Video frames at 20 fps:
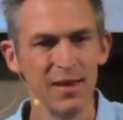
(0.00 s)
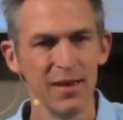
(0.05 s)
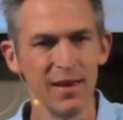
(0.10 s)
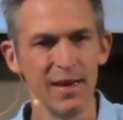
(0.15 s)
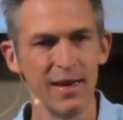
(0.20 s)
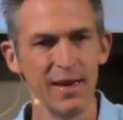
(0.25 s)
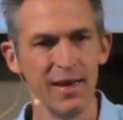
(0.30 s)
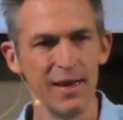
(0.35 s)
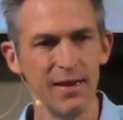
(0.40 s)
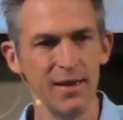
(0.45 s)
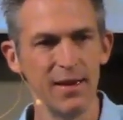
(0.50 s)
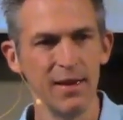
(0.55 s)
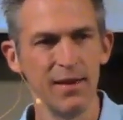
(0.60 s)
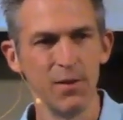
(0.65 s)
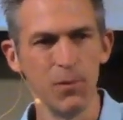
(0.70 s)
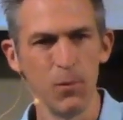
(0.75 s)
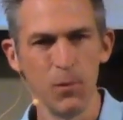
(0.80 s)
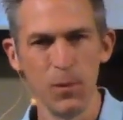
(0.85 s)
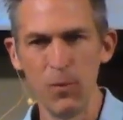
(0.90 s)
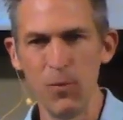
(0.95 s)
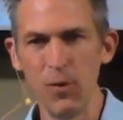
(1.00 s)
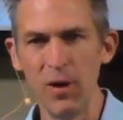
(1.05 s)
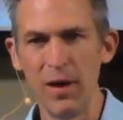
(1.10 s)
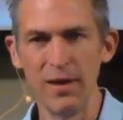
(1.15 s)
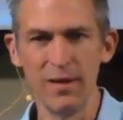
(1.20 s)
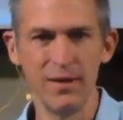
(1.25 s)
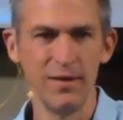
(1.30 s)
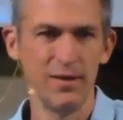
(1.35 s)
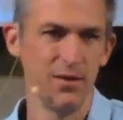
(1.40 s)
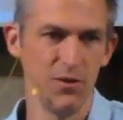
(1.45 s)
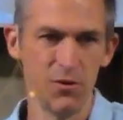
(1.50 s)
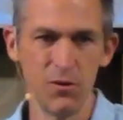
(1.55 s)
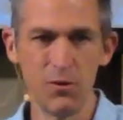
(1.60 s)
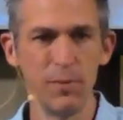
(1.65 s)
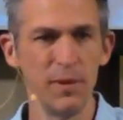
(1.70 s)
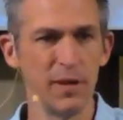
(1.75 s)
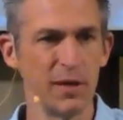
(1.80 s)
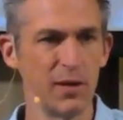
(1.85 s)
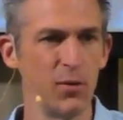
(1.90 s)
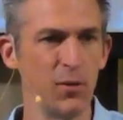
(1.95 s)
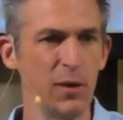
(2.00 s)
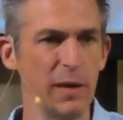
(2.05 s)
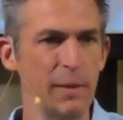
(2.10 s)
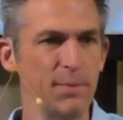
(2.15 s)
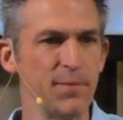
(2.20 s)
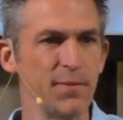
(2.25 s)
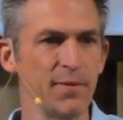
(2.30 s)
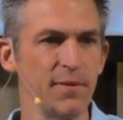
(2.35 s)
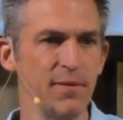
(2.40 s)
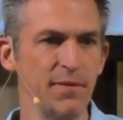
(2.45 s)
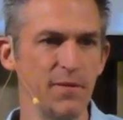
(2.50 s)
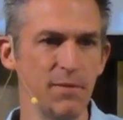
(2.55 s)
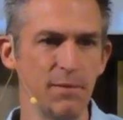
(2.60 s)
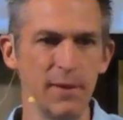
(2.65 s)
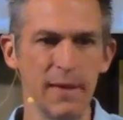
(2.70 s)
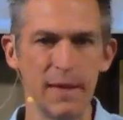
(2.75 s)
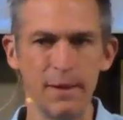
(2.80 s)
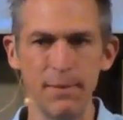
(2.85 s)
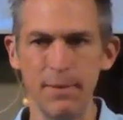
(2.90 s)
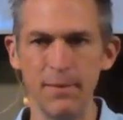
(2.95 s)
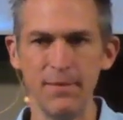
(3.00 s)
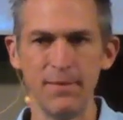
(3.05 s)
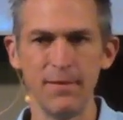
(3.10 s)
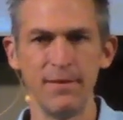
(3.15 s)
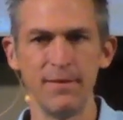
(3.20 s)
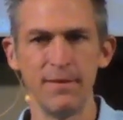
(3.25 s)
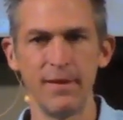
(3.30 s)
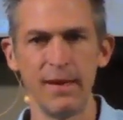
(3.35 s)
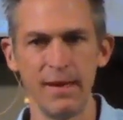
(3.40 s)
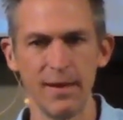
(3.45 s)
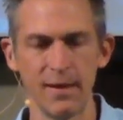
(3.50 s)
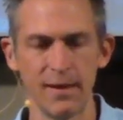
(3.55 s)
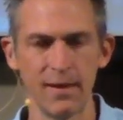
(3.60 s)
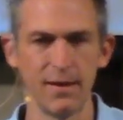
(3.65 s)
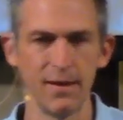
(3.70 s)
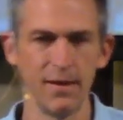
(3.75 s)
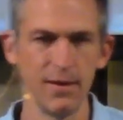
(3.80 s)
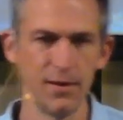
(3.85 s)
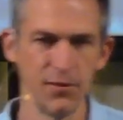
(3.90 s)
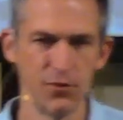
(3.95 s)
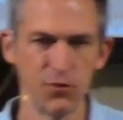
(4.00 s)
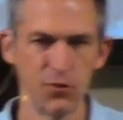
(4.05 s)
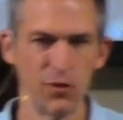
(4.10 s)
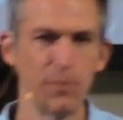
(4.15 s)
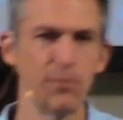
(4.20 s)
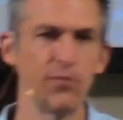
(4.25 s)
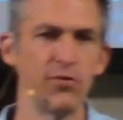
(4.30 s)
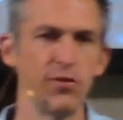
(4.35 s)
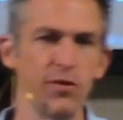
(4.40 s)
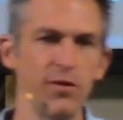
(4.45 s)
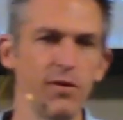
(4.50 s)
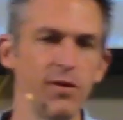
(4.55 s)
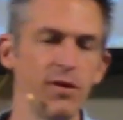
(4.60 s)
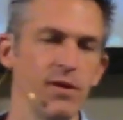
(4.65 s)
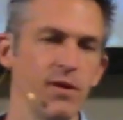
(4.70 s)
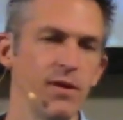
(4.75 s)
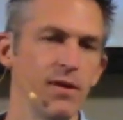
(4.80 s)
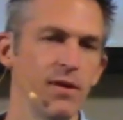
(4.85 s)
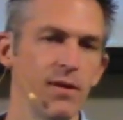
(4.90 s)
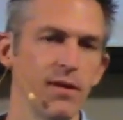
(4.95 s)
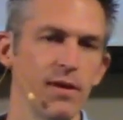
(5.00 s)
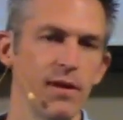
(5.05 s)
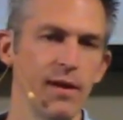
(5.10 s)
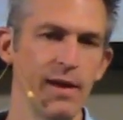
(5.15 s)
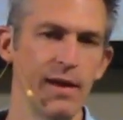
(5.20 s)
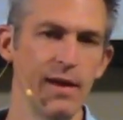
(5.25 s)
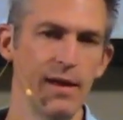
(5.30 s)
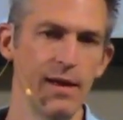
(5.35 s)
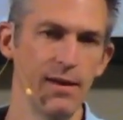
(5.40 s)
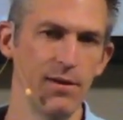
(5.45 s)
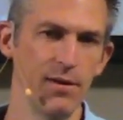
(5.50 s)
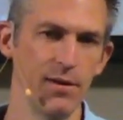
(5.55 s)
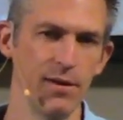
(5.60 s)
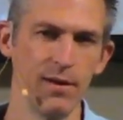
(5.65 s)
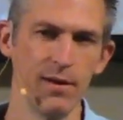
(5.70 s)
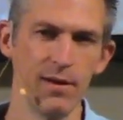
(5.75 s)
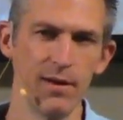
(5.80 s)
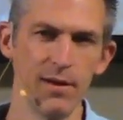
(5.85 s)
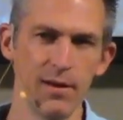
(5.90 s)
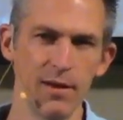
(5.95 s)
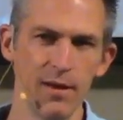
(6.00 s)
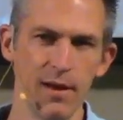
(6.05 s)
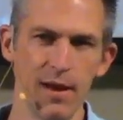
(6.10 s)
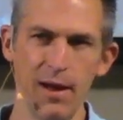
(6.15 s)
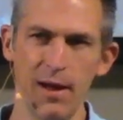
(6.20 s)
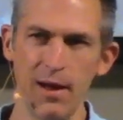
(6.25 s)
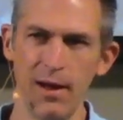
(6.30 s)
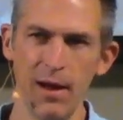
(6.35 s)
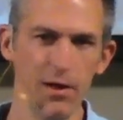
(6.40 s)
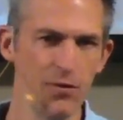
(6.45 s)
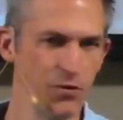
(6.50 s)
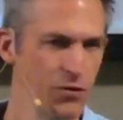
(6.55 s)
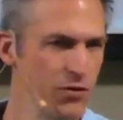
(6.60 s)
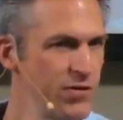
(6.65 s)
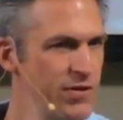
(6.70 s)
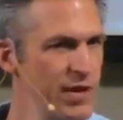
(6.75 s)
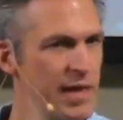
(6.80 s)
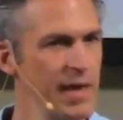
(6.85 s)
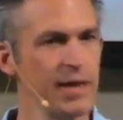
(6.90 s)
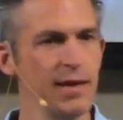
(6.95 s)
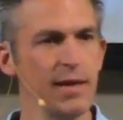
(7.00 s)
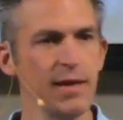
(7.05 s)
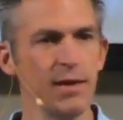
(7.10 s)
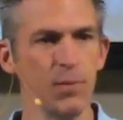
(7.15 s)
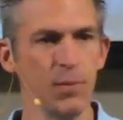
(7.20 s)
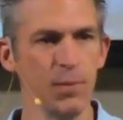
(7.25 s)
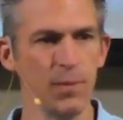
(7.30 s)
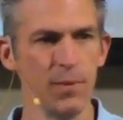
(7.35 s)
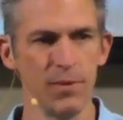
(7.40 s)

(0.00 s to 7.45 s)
And we want you to be equipped to be able to take Scripture and uh, understand it,